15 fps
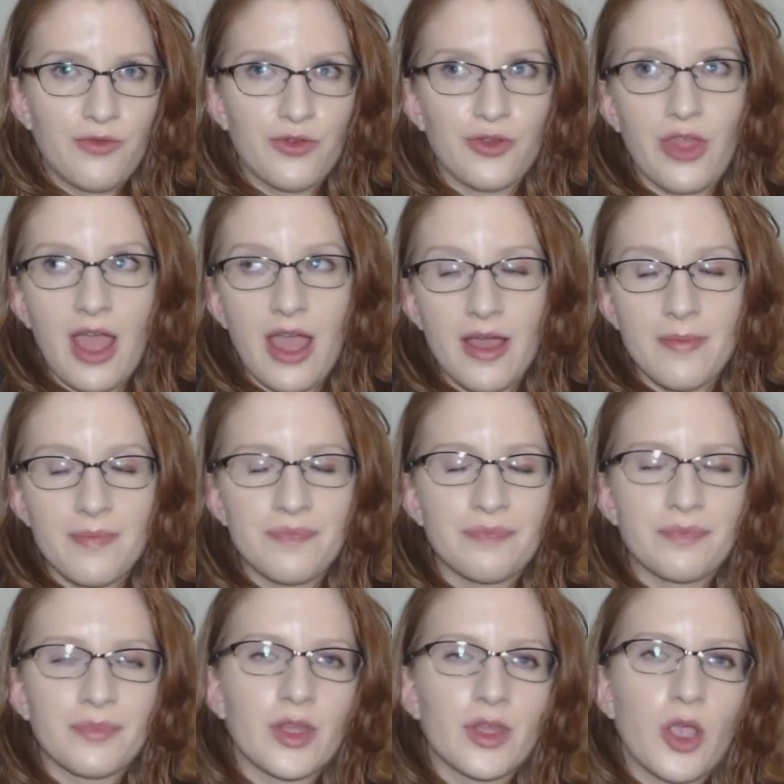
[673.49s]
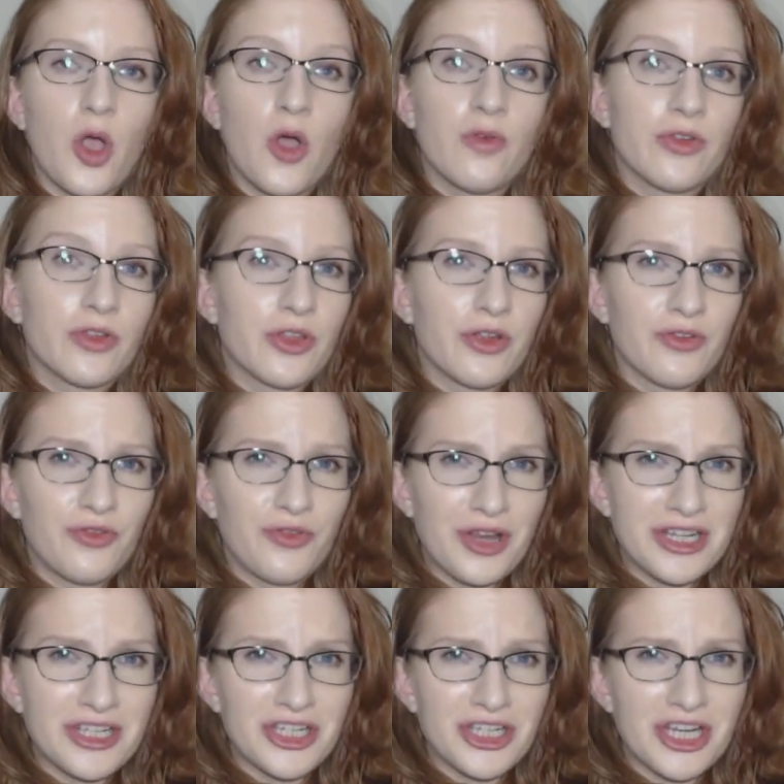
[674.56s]
for them over their
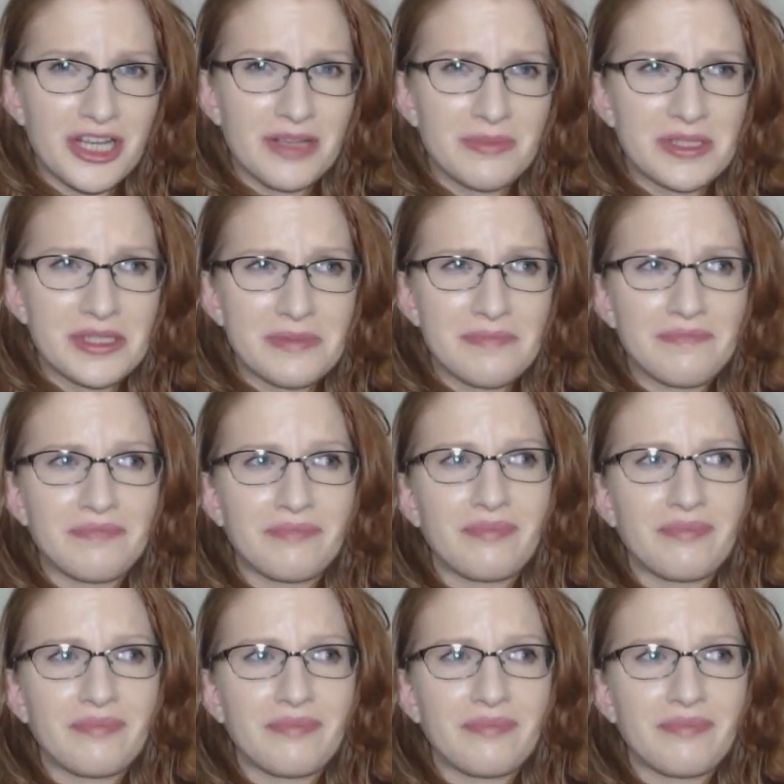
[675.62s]
friendships.